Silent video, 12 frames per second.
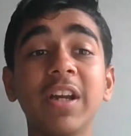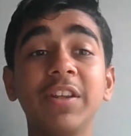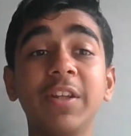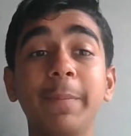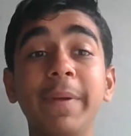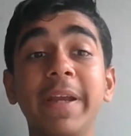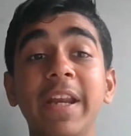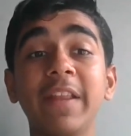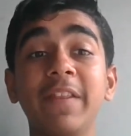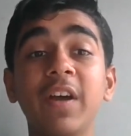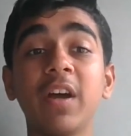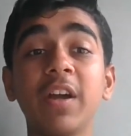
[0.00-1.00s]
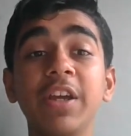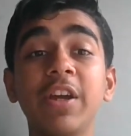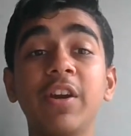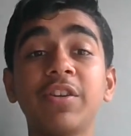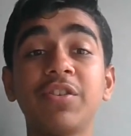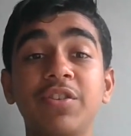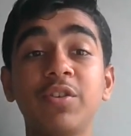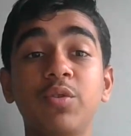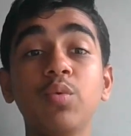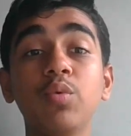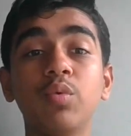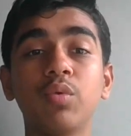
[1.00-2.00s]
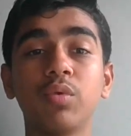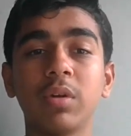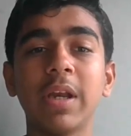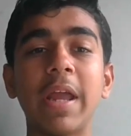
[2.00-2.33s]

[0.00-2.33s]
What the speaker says: calendar began in the year 62,